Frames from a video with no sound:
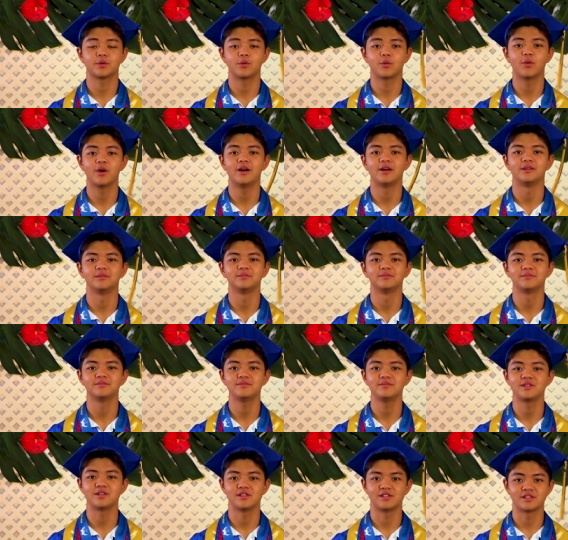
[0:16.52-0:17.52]
Well,
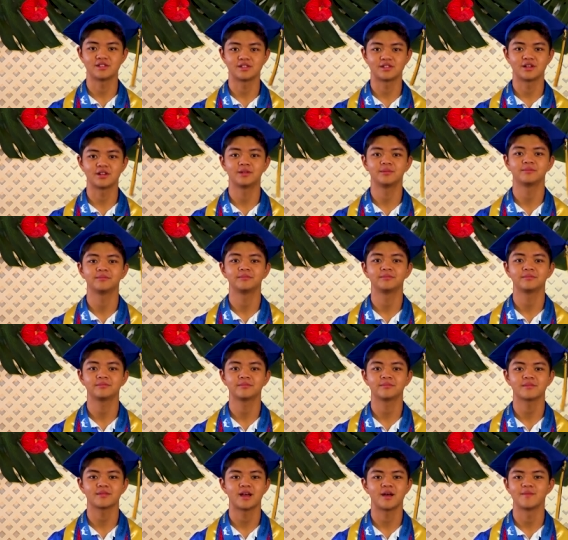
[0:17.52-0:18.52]
dear listener,
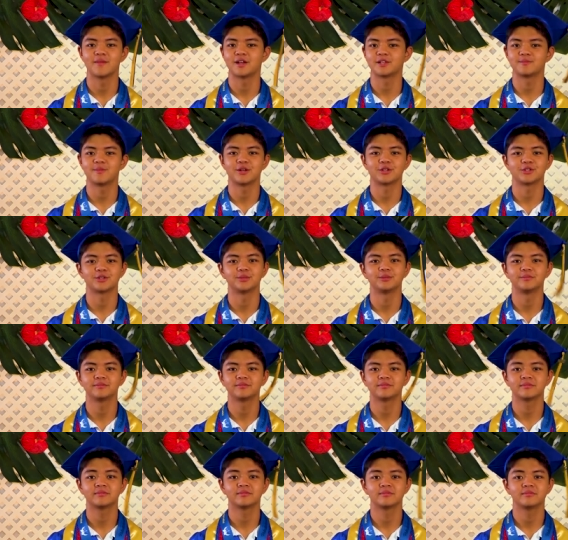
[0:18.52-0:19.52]
I'm not special.
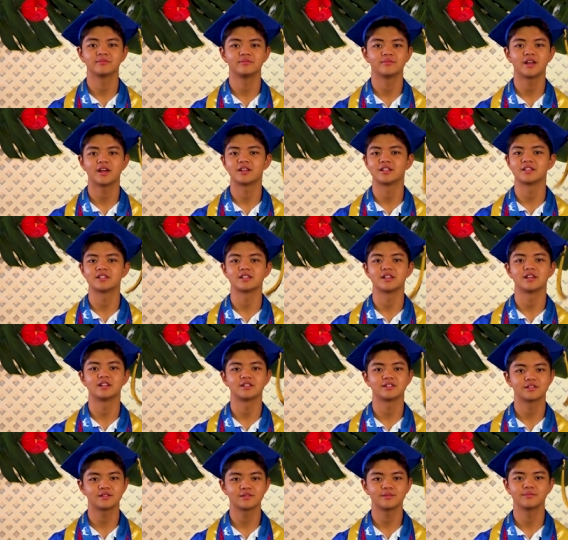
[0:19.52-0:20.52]
Not in the
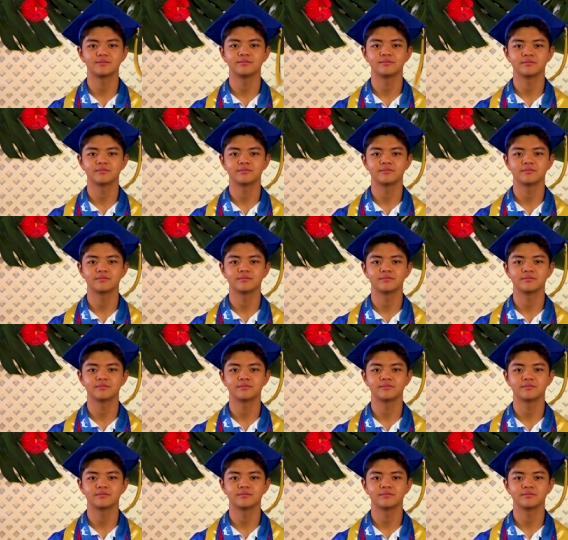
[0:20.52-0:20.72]
slightest.